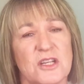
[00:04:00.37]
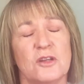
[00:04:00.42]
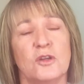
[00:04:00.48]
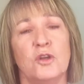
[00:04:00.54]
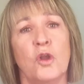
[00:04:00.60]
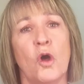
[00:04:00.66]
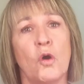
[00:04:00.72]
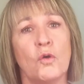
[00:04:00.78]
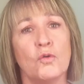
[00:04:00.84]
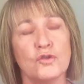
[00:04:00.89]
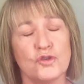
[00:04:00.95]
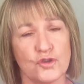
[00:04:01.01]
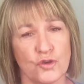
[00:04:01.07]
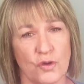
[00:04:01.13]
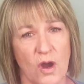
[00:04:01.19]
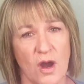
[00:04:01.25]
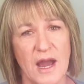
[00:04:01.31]
long
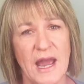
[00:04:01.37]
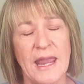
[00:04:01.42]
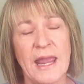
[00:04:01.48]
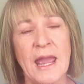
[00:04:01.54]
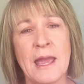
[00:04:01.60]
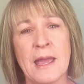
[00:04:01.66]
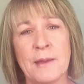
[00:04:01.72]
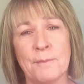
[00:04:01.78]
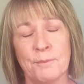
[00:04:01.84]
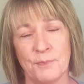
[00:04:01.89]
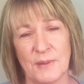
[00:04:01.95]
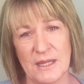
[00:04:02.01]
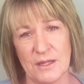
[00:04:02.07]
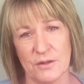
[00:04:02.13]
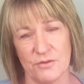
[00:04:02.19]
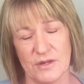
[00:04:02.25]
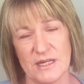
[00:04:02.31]
dry
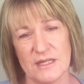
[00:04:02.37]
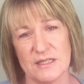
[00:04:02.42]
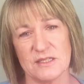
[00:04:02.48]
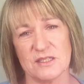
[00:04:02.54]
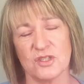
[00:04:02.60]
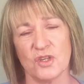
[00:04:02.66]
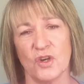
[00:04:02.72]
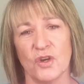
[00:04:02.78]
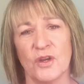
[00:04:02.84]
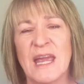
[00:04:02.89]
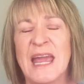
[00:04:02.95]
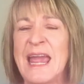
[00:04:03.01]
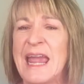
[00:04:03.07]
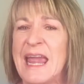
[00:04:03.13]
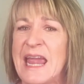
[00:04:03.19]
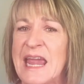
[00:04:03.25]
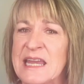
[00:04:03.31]
periods. So
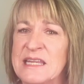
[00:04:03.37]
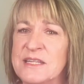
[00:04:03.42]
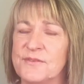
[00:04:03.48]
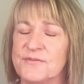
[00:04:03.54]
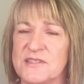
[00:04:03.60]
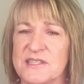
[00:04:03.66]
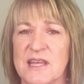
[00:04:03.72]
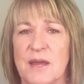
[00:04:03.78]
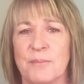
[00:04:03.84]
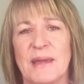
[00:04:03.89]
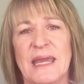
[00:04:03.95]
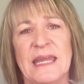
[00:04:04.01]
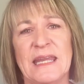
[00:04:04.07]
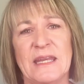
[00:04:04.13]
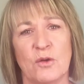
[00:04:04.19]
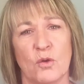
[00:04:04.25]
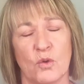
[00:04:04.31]
end of summer
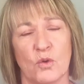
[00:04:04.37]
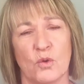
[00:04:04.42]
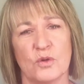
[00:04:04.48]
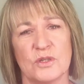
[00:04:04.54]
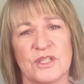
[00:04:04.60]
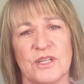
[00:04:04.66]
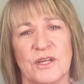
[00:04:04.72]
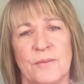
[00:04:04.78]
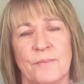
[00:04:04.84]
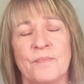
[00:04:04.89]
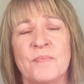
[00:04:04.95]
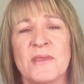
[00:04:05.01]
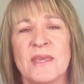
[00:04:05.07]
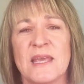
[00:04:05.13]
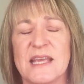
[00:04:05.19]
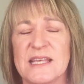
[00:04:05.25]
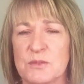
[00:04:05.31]
in autumn
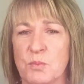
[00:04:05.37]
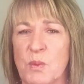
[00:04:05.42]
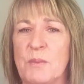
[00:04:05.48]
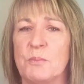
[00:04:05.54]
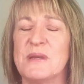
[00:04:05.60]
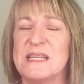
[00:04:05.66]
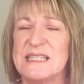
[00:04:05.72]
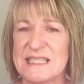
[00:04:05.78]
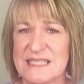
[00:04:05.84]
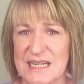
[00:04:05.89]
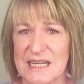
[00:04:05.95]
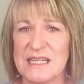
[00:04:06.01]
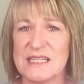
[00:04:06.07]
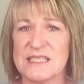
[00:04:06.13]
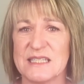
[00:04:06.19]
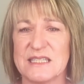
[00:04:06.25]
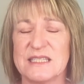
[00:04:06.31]
is when we
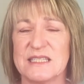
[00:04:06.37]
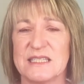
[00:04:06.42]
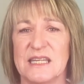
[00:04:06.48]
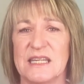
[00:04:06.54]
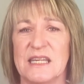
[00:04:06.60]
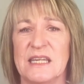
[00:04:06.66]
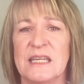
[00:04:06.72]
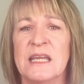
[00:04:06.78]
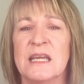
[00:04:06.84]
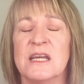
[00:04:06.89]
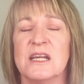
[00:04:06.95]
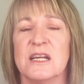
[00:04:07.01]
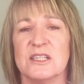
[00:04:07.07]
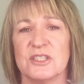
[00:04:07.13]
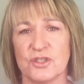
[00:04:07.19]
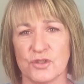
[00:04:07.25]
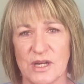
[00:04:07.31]
start to see
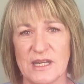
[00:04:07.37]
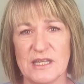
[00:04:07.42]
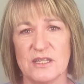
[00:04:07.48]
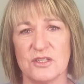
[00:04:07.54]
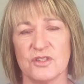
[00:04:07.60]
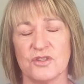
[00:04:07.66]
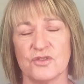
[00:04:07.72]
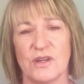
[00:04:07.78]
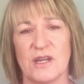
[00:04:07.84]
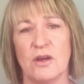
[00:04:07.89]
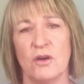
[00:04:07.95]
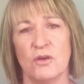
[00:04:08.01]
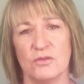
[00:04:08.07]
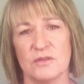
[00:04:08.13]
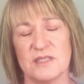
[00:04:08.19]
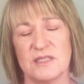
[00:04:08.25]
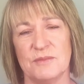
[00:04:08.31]
Australian
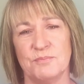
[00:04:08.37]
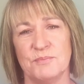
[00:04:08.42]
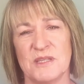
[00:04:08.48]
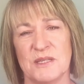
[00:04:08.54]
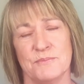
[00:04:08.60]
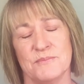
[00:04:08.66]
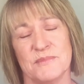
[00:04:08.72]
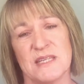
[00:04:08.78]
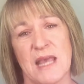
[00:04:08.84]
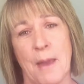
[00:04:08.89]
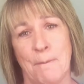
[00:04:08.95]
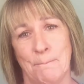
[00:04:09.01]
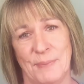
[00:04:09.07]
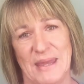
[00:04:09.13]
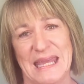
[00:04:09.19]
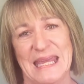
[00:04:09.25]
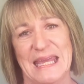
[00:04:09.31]
Stringhalt symptoms
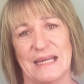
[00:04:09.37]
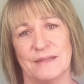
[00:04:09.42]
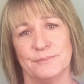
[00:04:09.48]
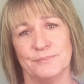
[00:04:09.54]
appear.